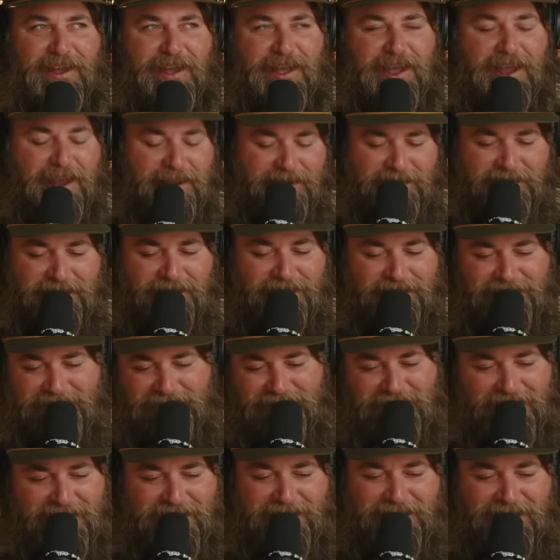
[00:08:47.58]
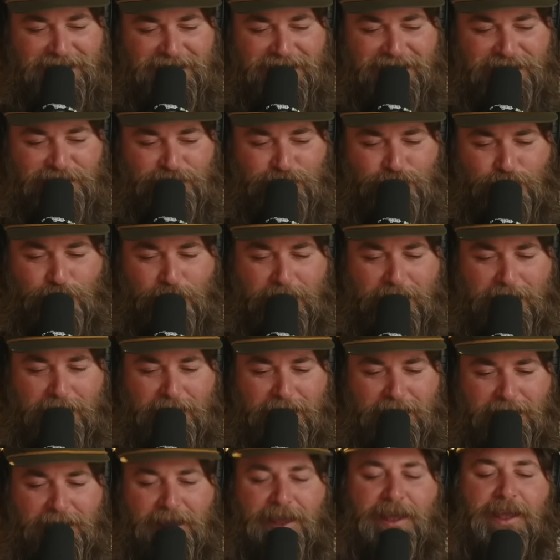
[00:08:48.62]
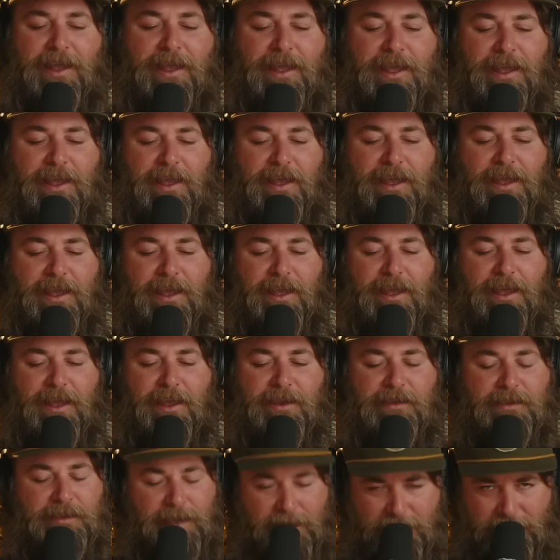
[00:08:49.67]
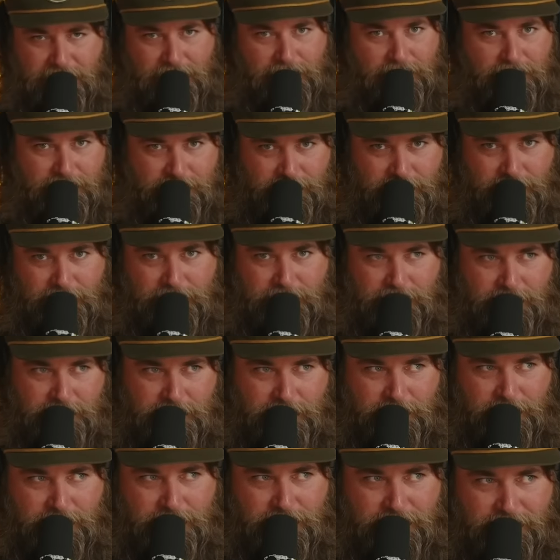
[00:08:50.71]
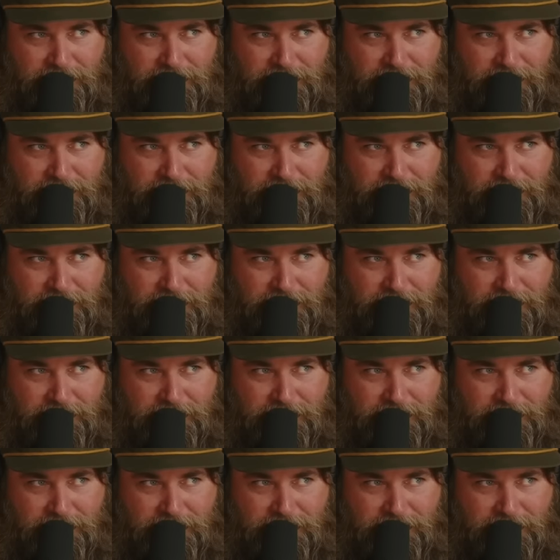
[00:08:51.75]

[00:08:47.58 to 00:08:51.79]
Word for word: In this day and age, why Tikka, listen to me.